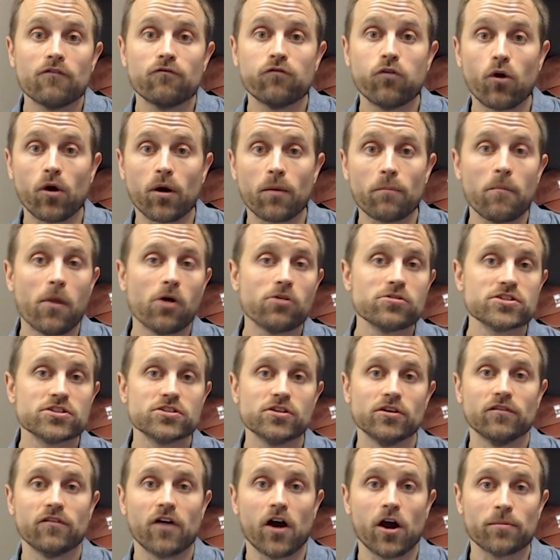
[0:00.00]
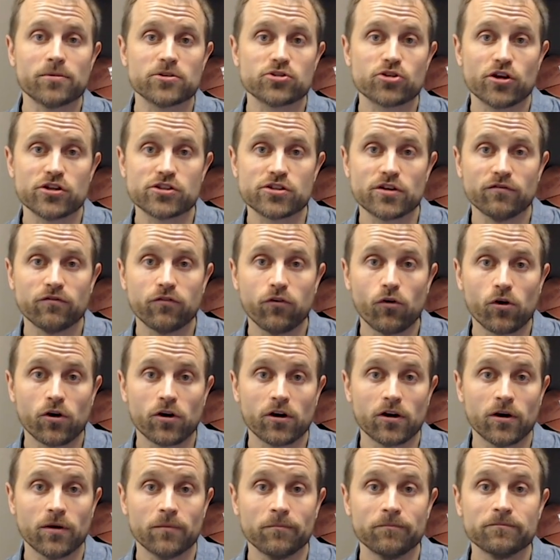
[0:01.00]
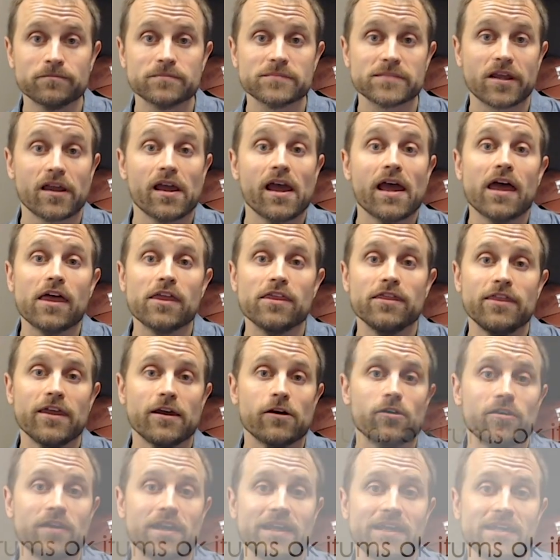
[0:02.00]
For most of arbitration forums, there